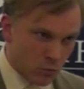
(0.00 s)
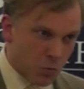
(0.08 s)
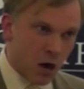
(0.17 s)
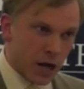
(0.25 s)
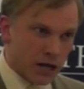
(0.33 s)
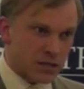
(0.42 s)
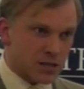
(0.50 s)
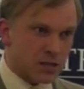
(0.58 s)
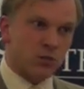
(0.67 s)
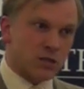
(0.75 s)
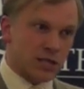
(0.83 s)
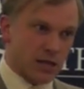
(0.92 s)
Why isn't
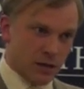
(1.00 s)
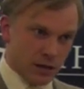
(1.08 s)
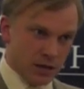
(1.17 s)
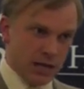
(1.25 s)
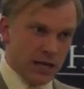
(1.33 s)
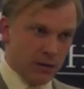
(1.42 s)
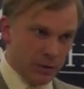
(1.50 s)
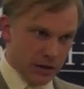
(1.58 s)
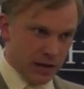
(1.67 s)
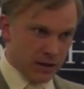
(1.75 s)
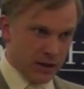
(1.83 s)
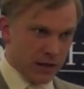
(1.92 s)
altogether clear, but
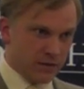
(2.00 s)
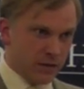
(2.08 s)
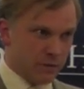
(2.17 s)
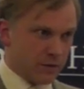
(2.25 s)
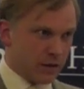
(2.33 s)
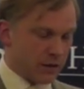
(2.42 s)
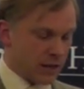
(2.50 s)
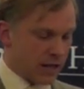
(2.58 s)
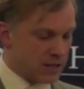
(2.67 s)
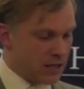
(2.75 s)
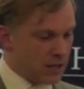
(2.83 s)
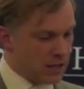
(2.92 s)
that they did feel
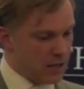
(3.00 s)
that.